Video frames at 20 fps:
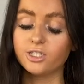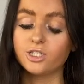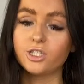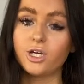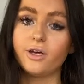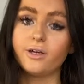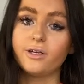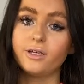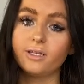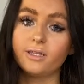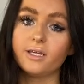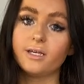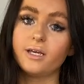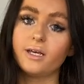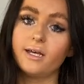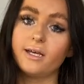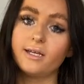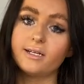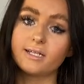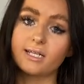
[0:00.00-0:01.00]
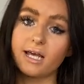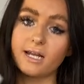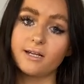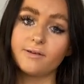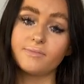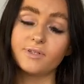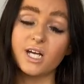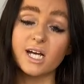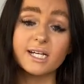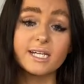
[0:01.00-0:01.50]
show you the denim
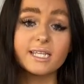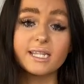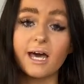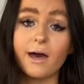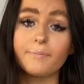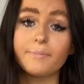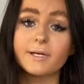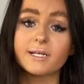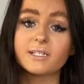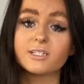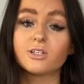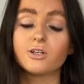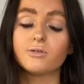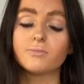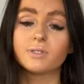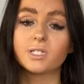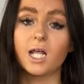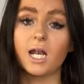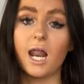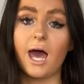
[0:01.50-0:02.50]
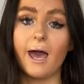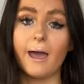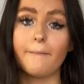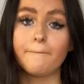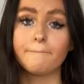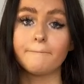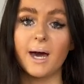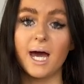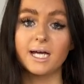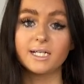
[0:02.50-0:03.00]
jacket that I picked up to like
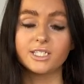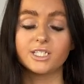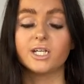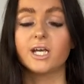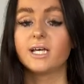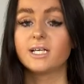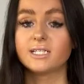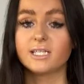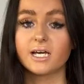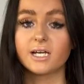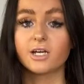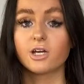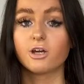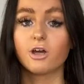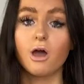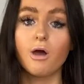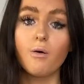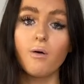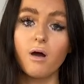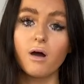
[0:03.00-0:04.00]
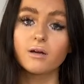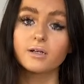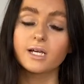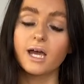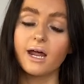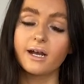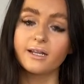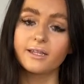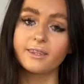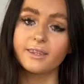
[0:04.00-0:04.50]
match it as like a co-ord
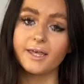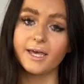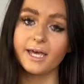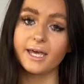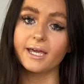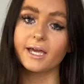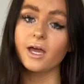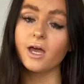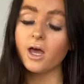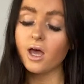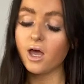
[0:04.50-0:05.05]
kind of thing,